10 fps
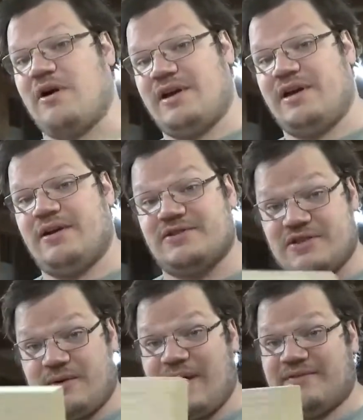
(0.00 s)
here
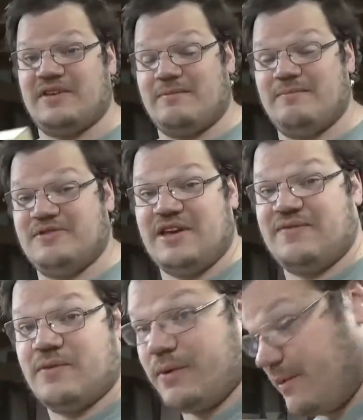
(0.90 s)
so I have something safe
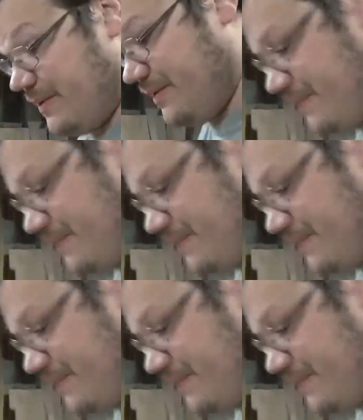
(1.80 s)
to work with.